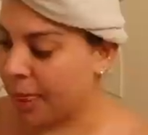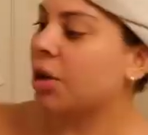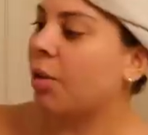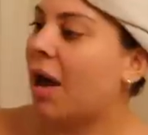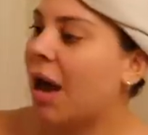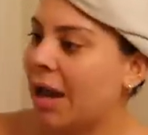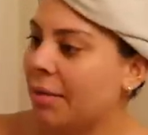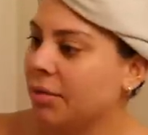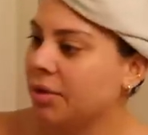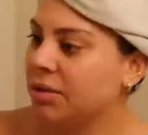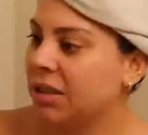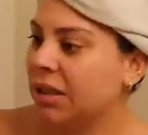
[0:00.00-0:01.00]
So I'm
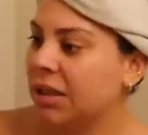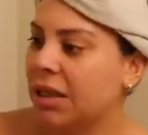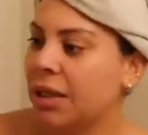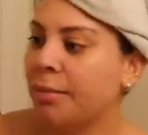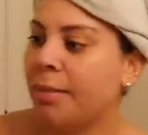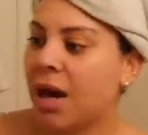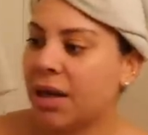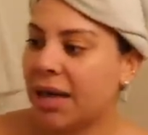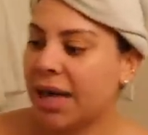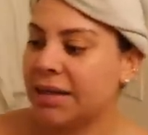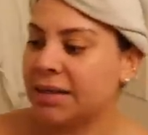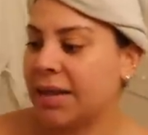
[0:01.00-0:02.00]
using the
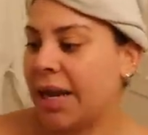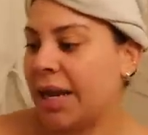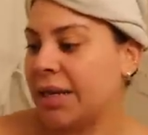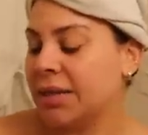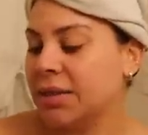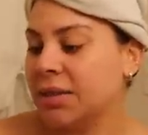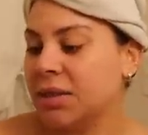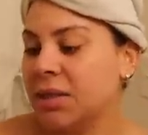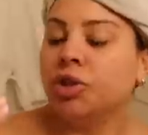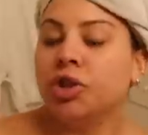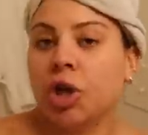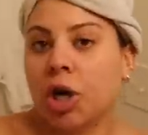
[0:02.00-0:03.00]
Bondi Sands
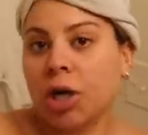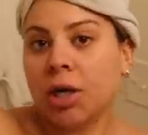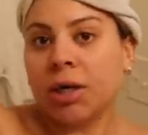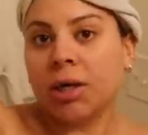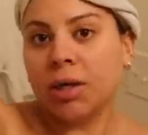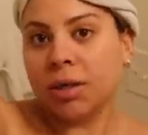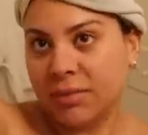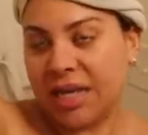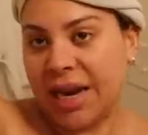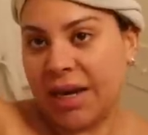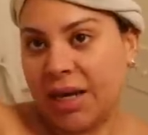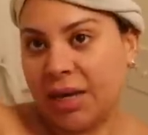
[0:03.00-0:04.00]
Dark
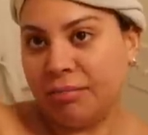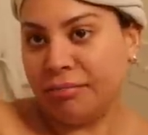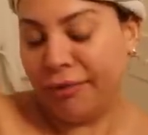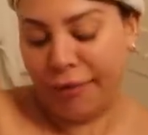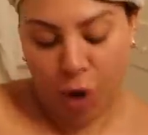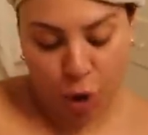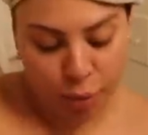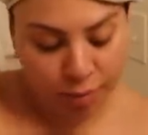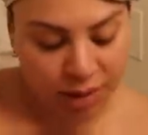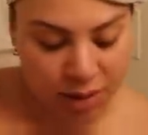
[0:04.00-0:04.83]
Tanning Foam,